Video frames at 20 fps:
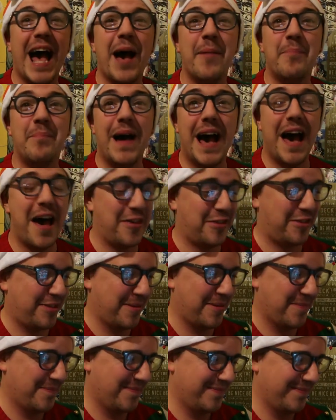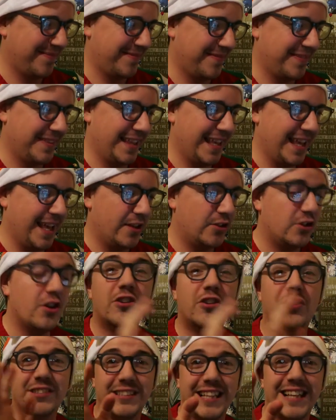A bath.
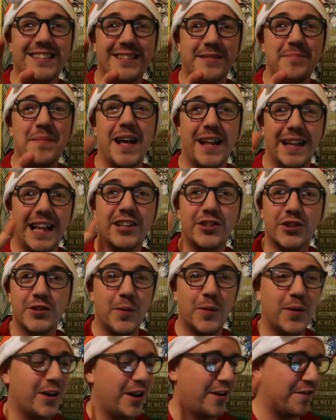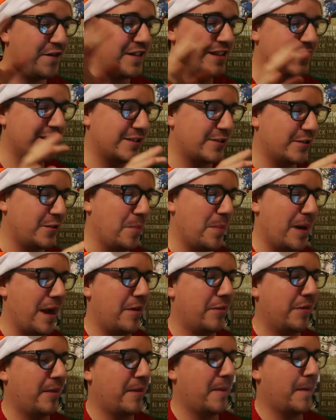Not because I smell, I just want a physical
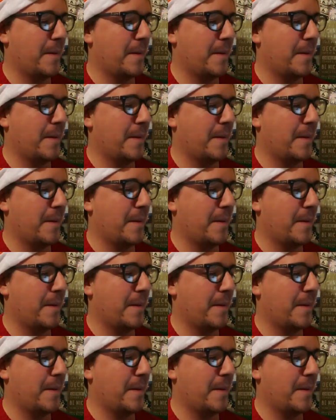bath.